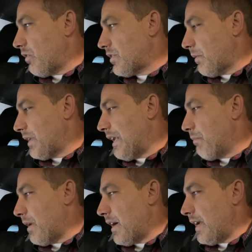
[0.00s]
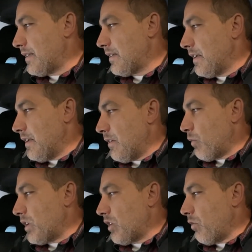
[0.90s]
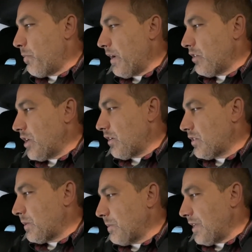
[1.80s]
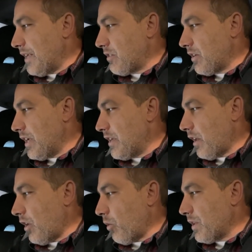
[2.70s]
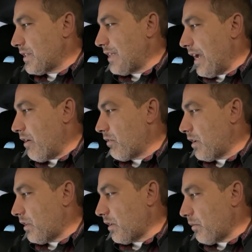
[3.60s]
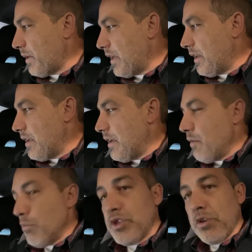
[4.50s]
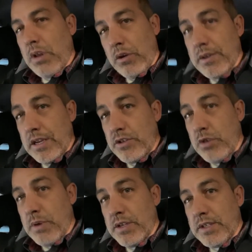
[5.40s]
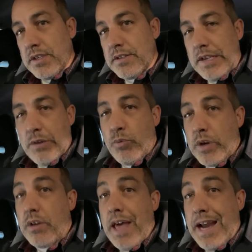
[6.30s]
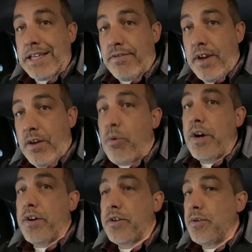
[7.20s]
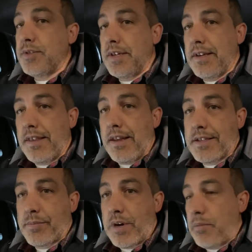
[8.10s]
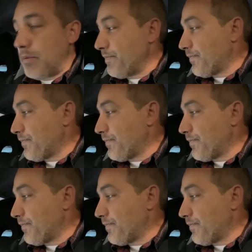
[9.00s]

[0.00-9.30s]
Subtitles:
something to keep in mind. When you go with bigger injectors, sometimes it is a good idea to lower this down a little bit, but you don't want to lower it down too much because it will activate while you're cruising, and that's a problem.